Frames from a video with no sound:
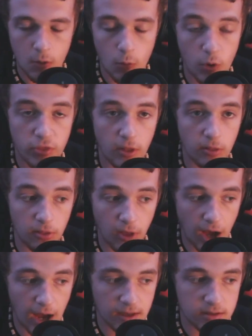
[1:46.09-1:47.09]
with a
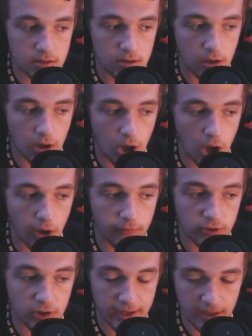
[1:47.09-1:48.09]
lot of
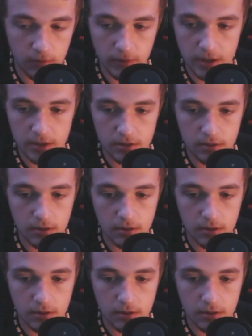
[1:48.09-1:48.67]
liquid.